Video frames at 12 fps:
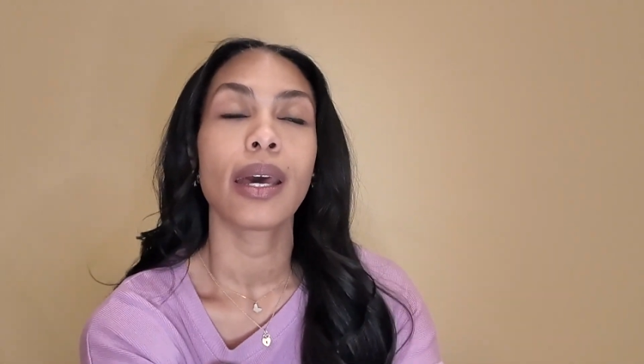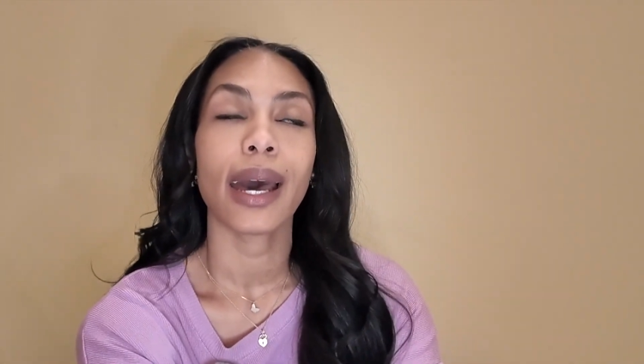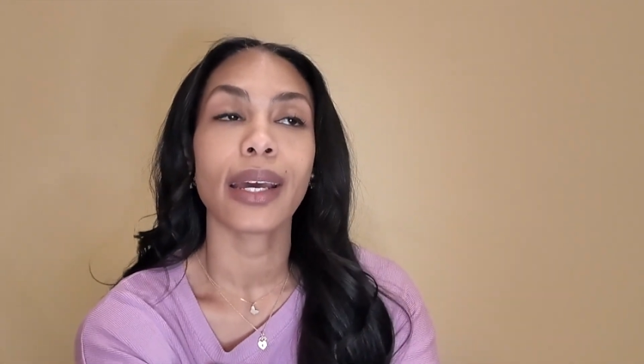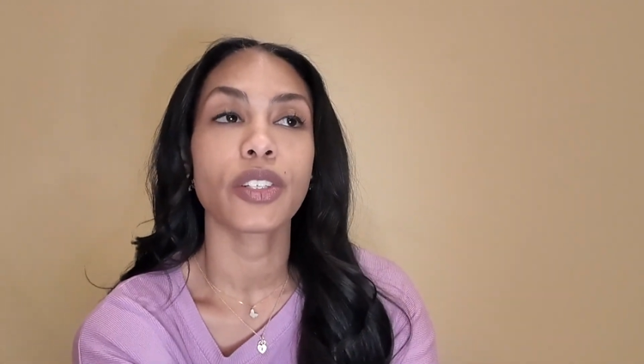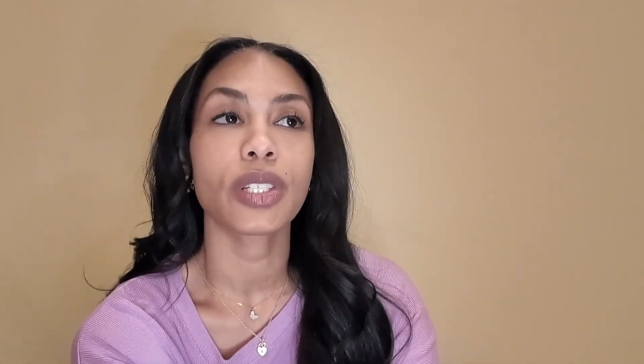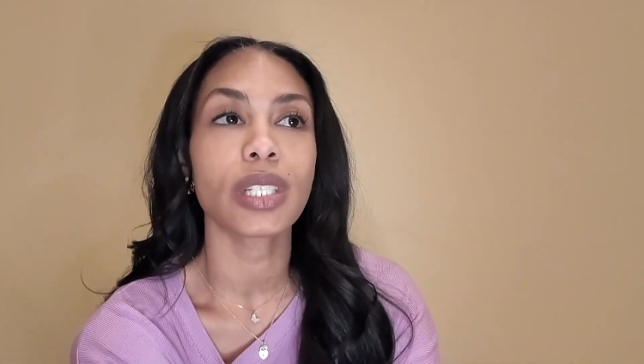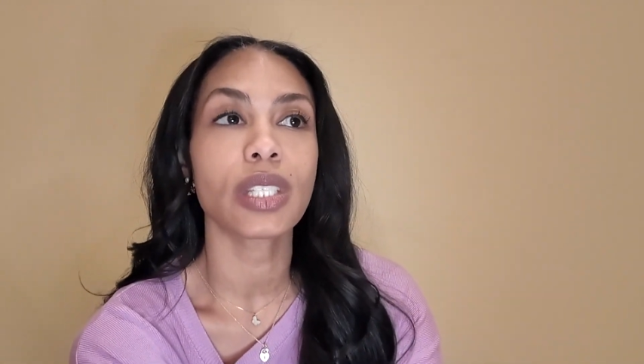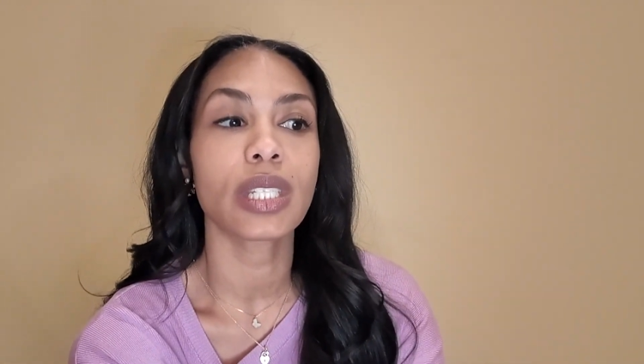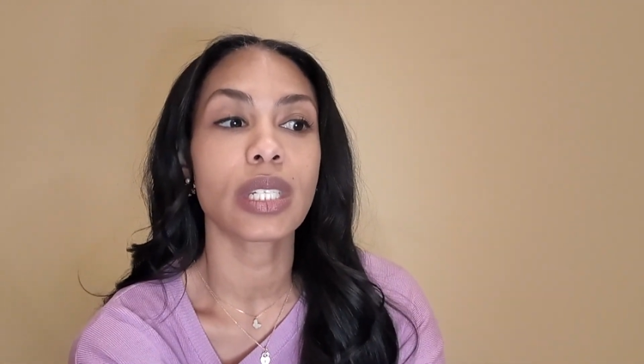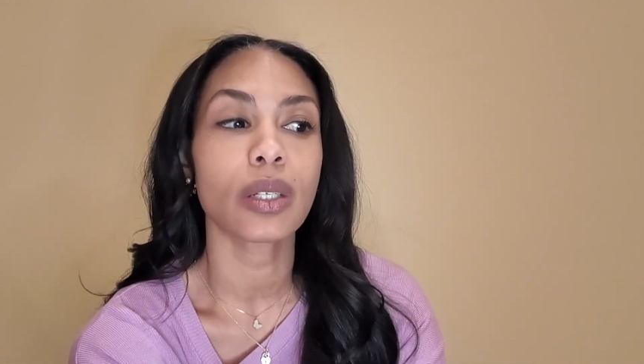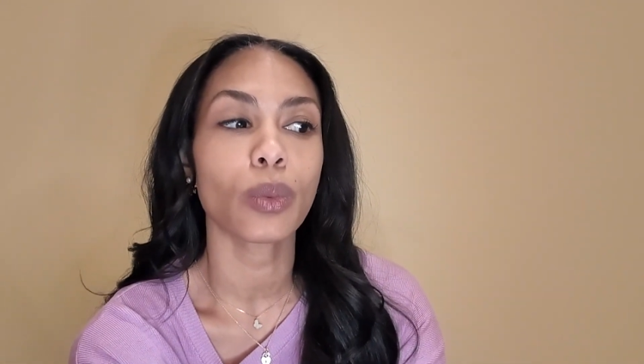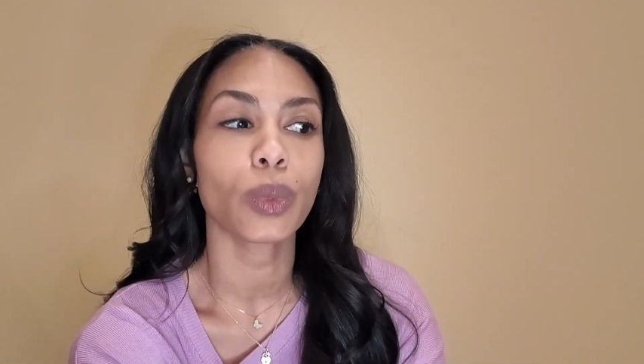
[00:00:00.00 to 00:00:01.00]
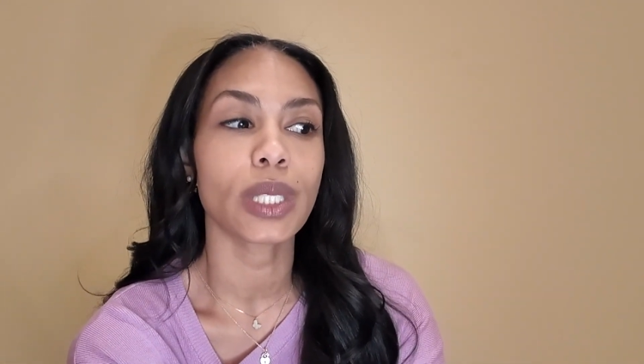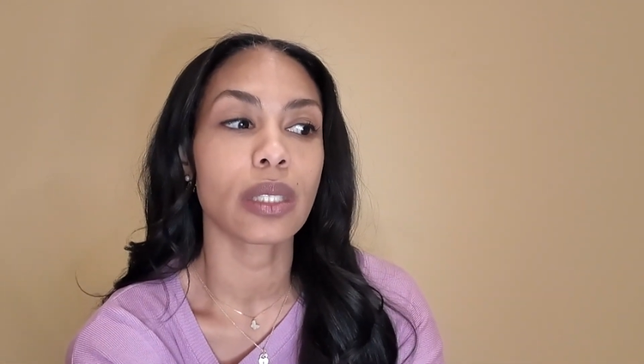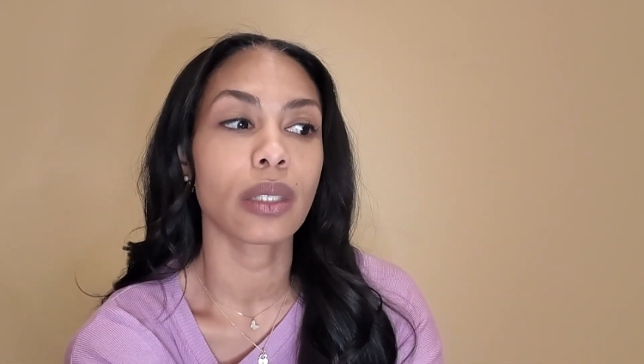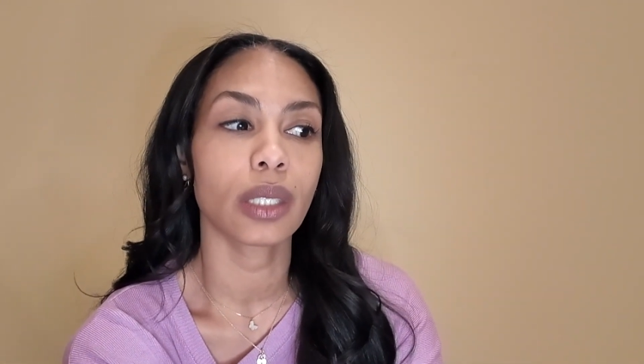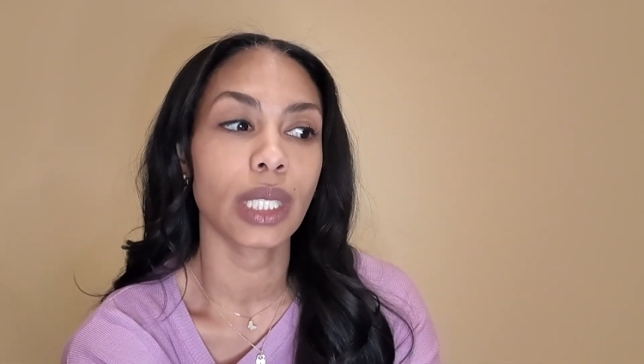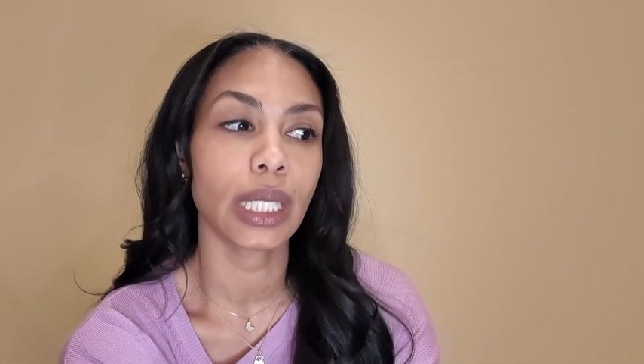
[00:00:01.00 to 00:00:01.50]
I just was
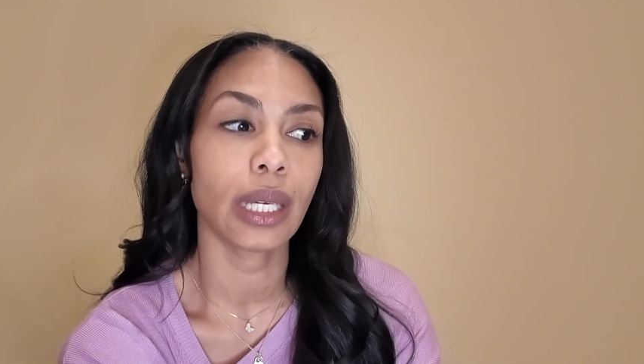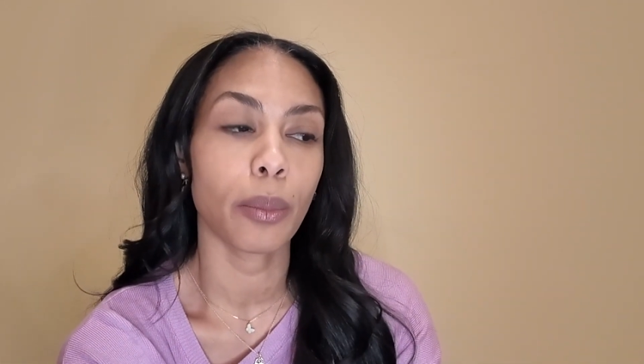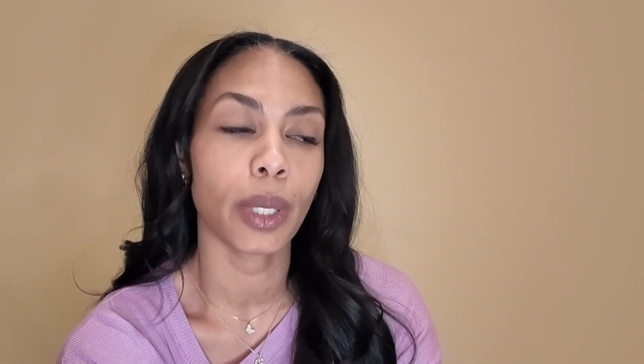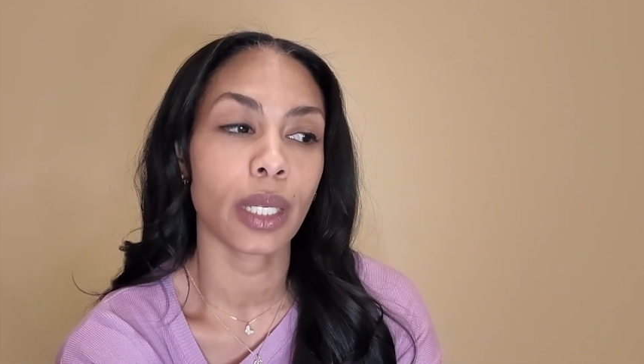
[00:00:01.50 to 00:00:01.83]
looking in my